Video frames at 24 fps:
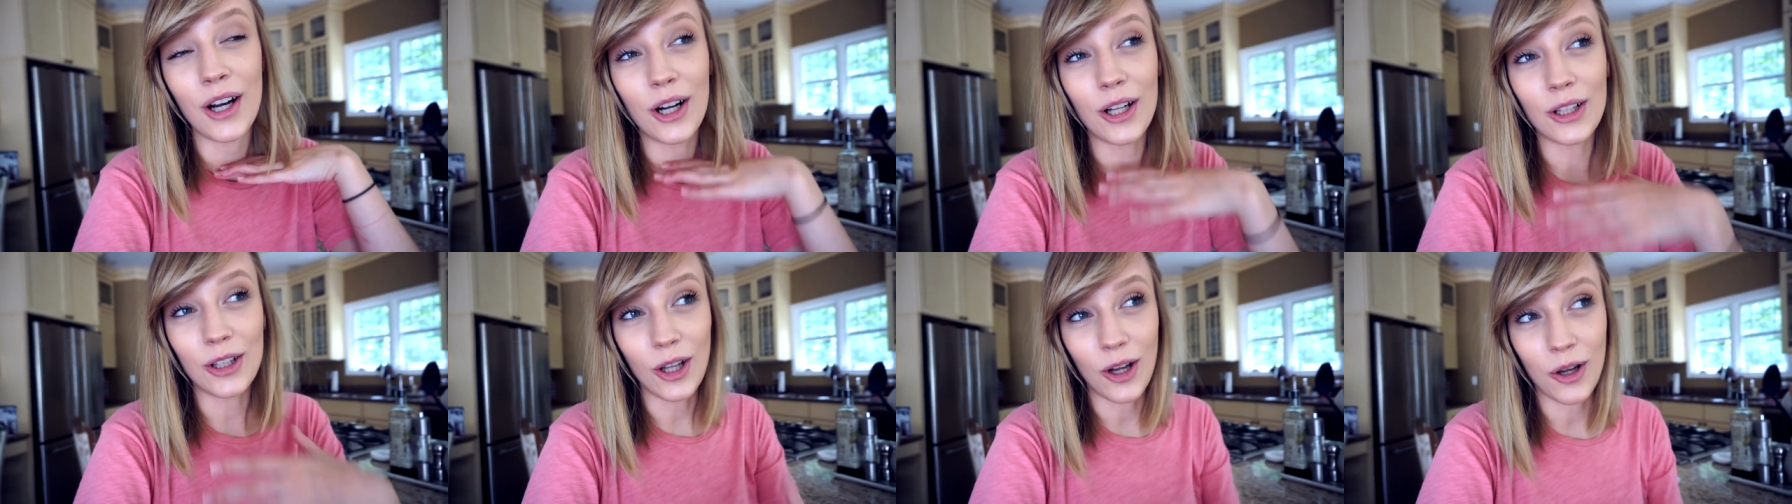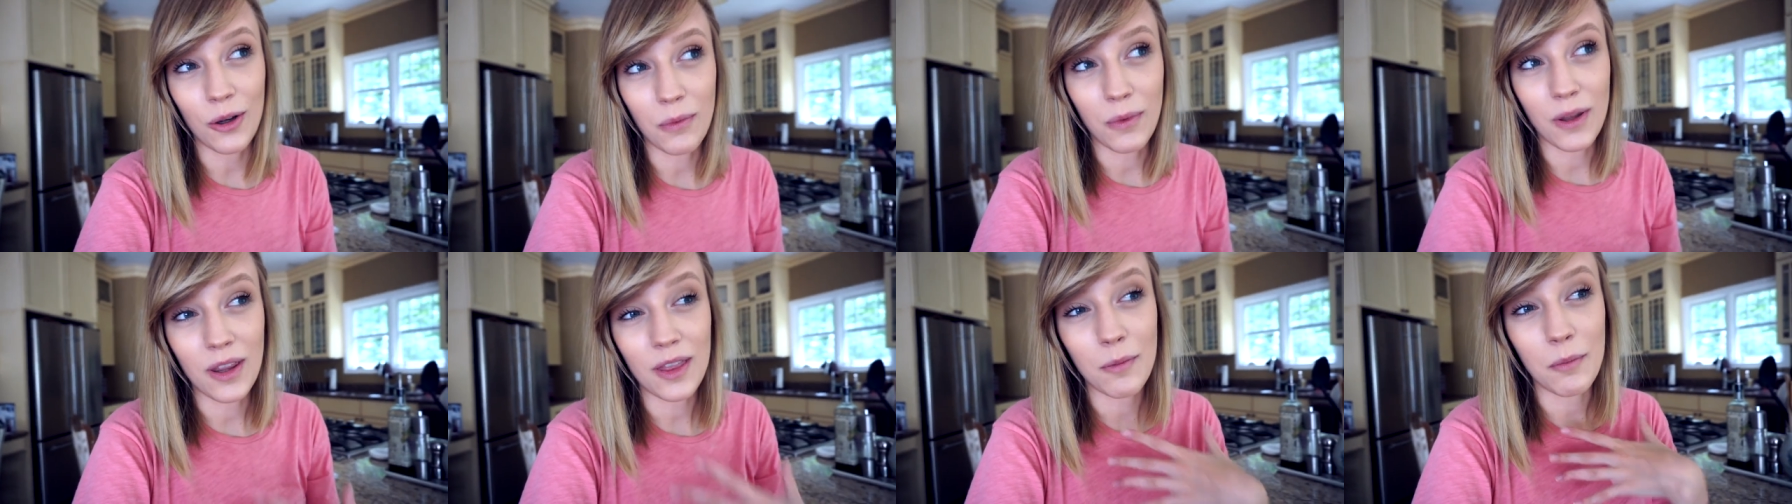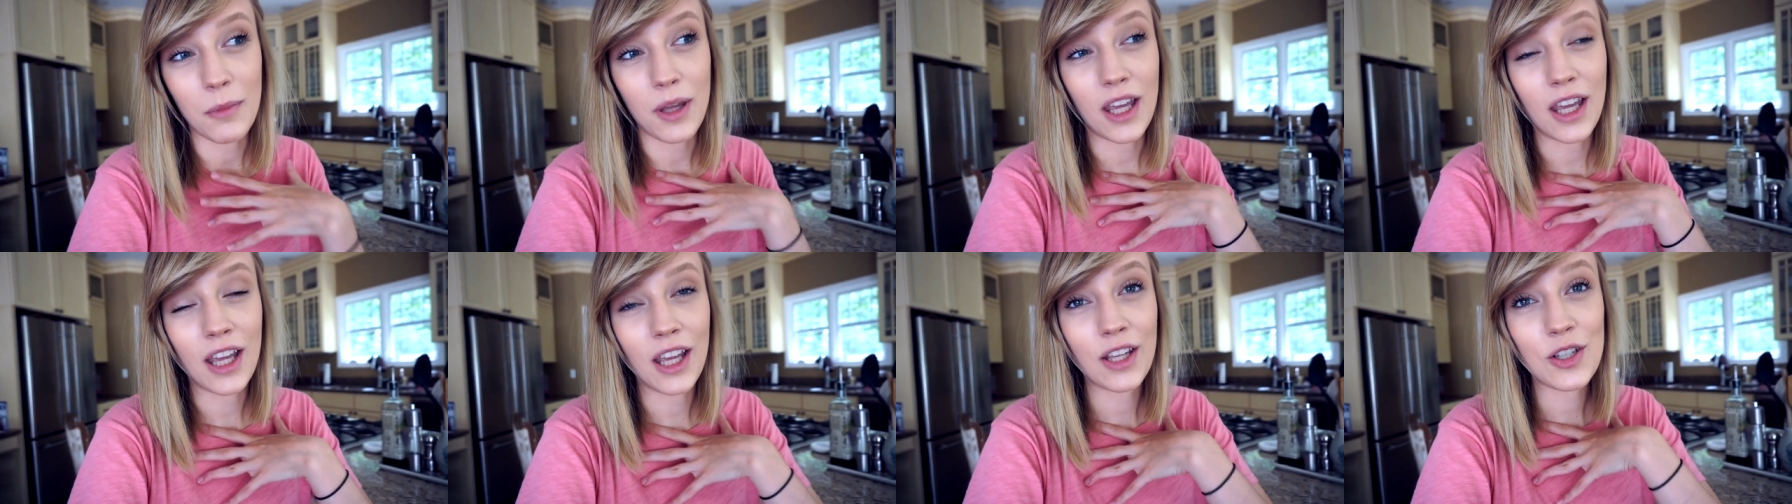along with
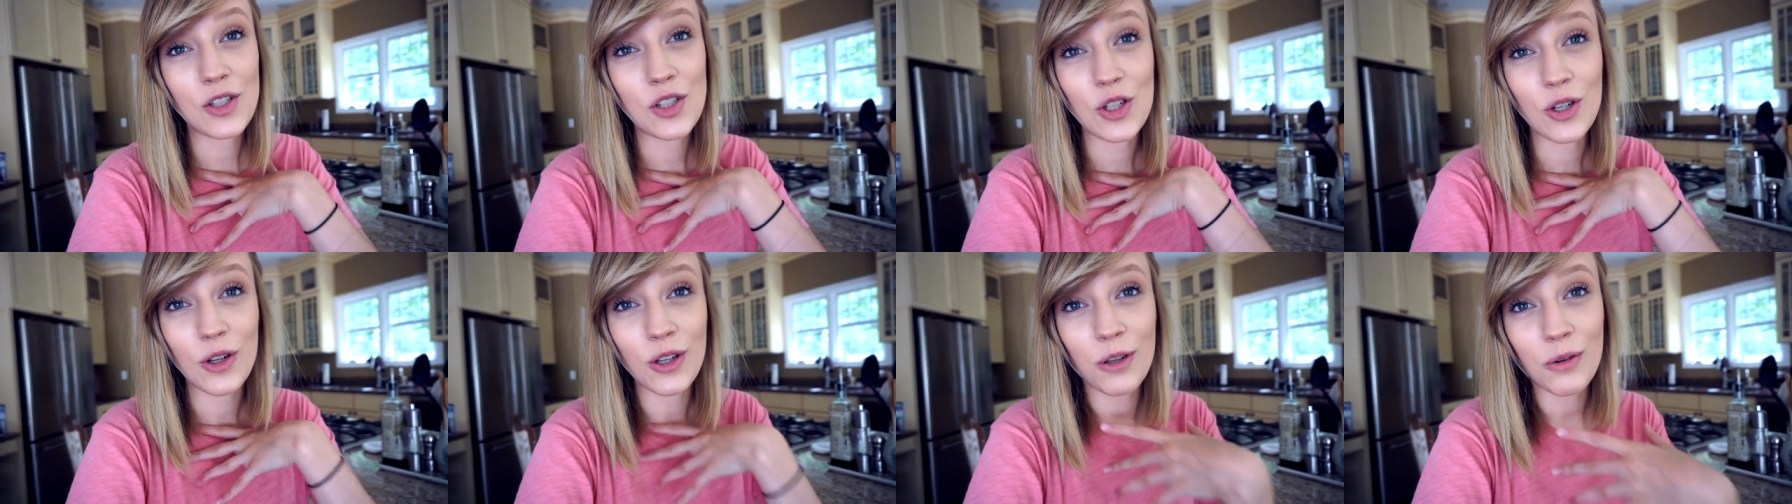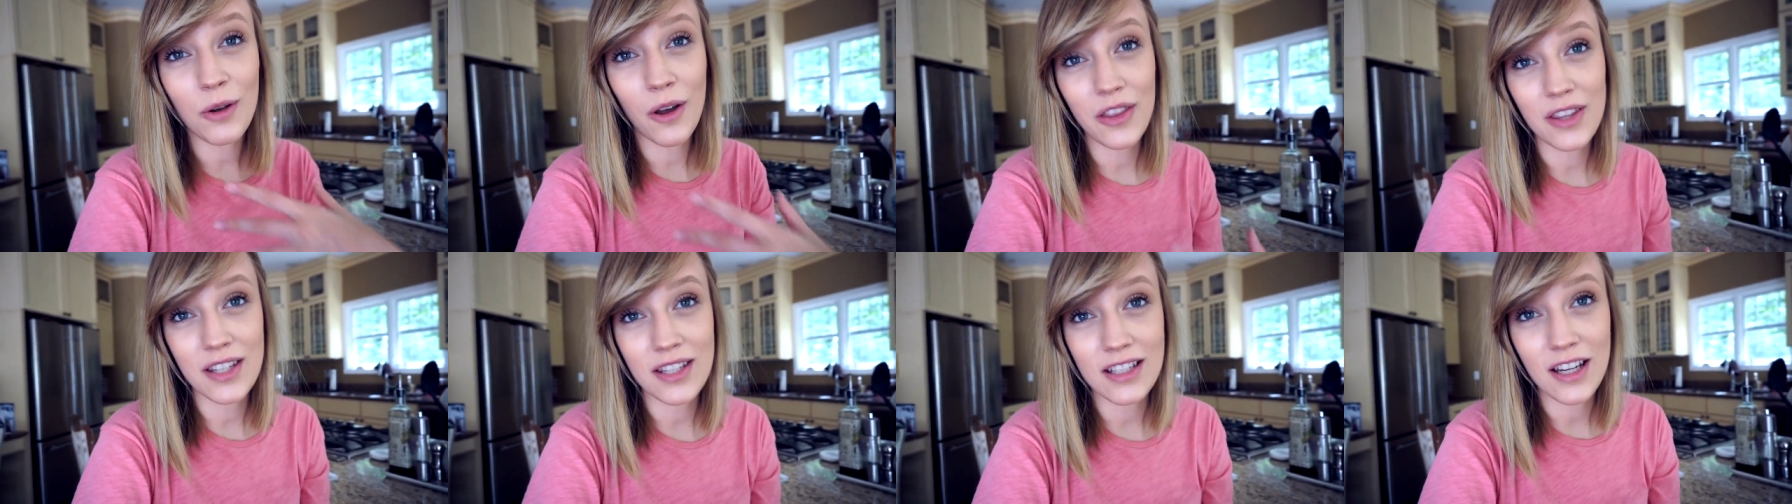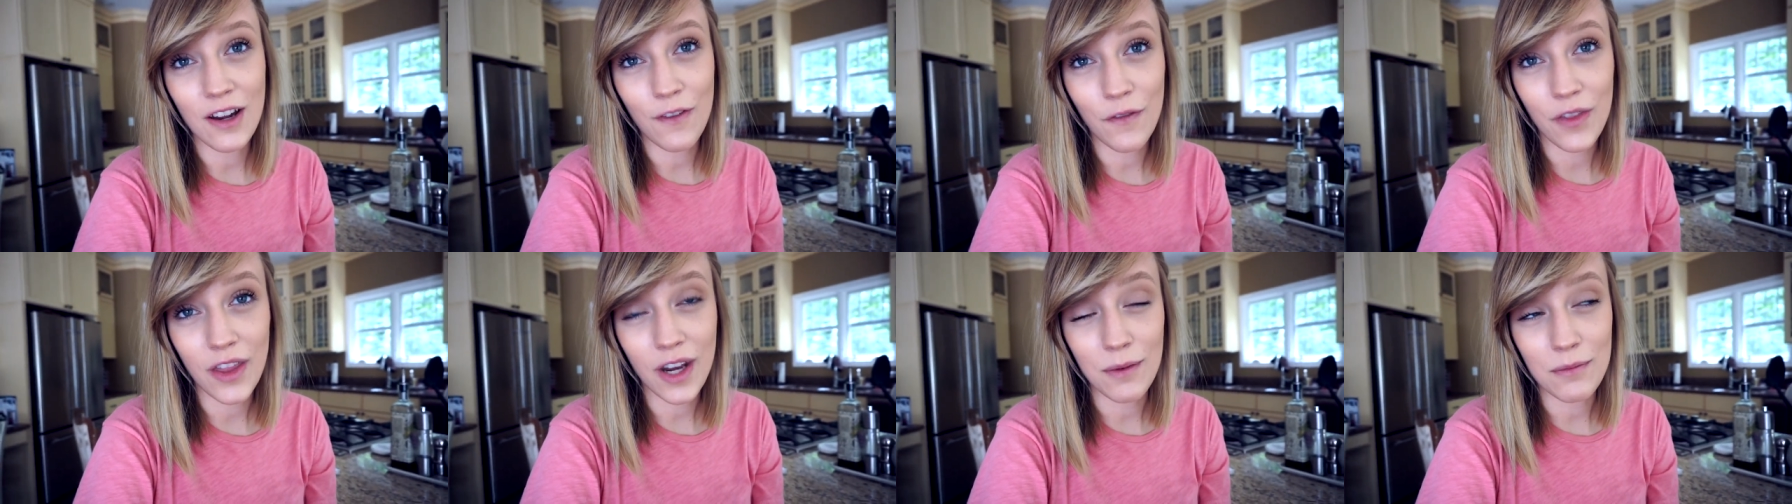me, show you all the
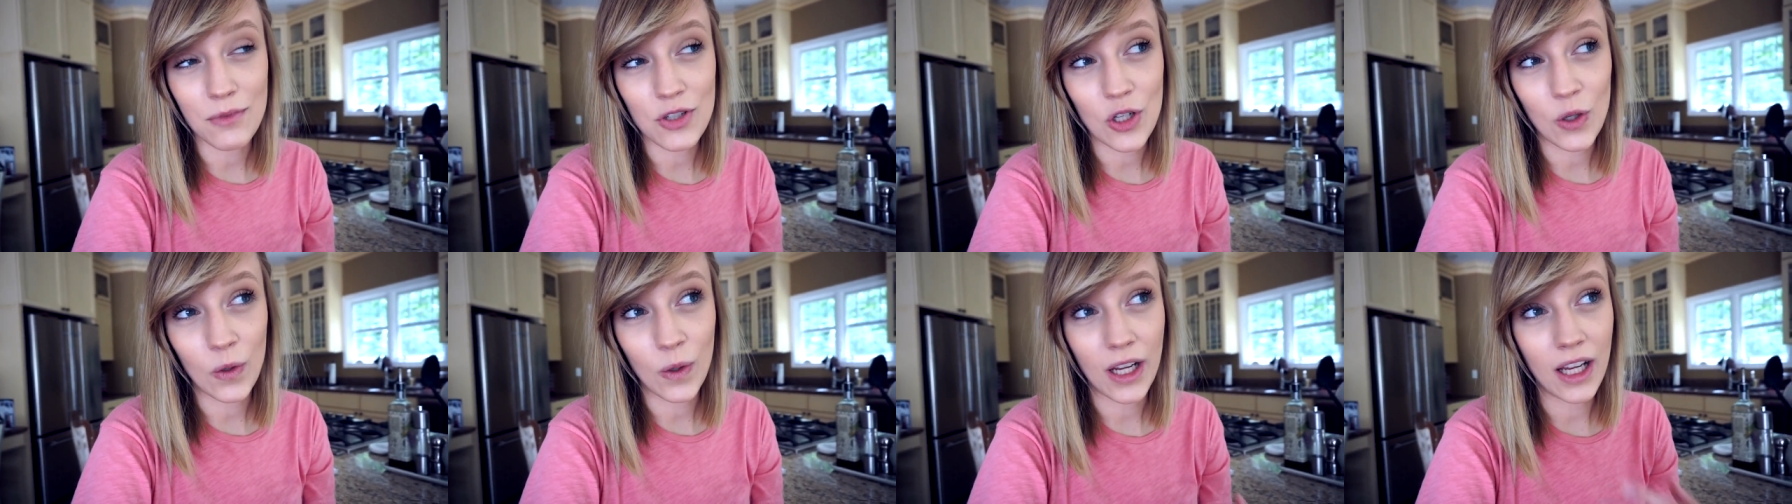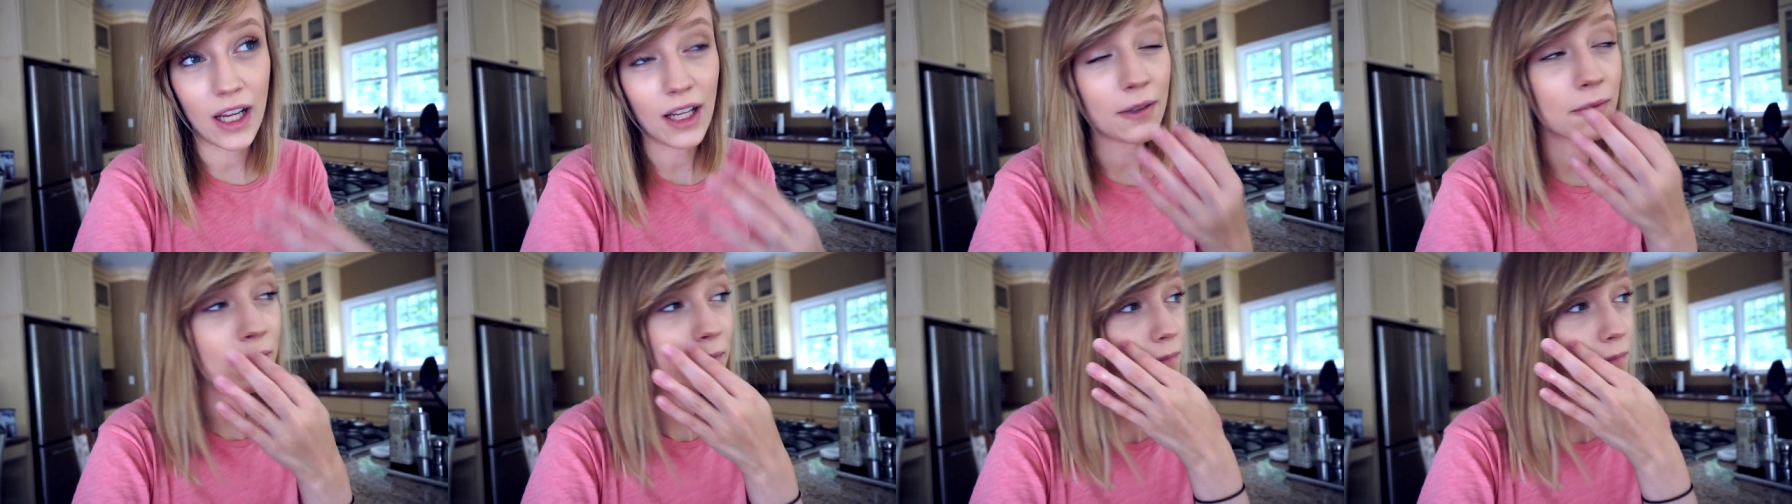stuff that I'm doing.